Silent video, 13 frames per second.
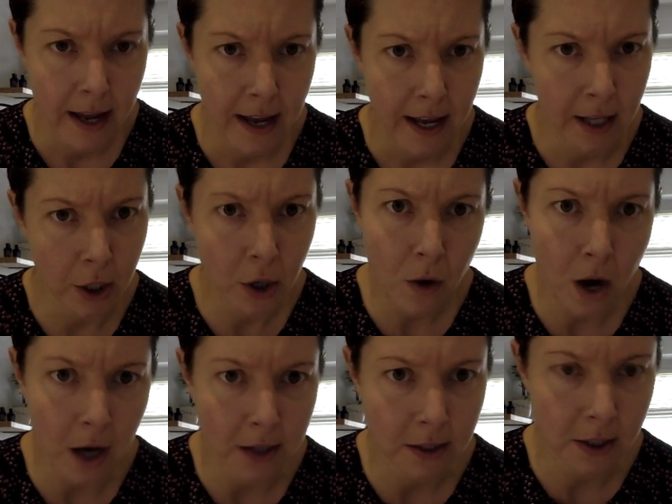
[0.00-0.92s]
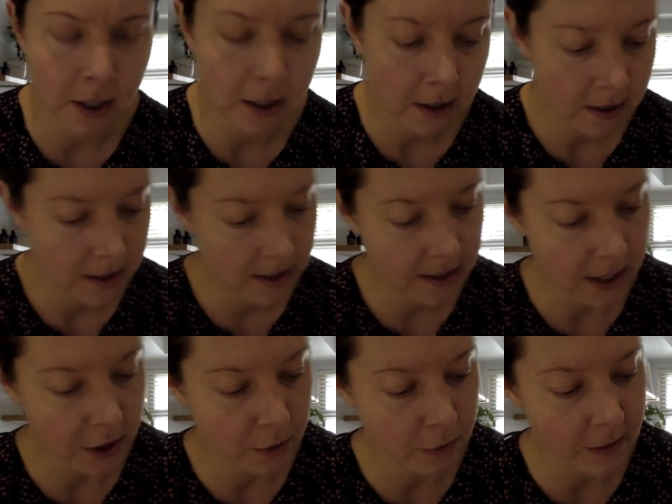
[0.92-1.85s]
Hello, Oscar, said
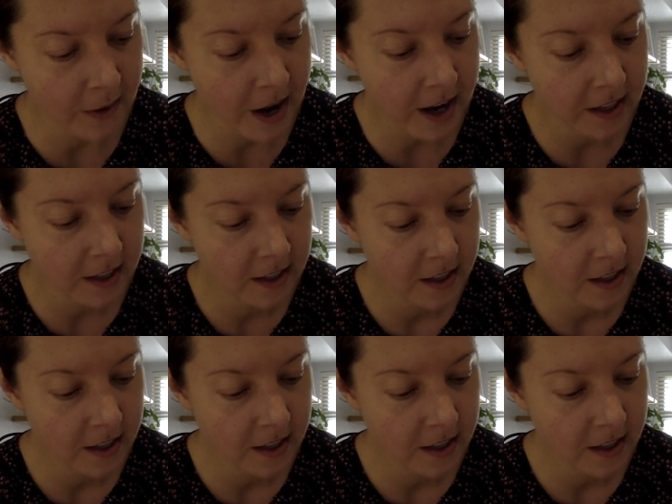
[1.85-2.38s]
the robot.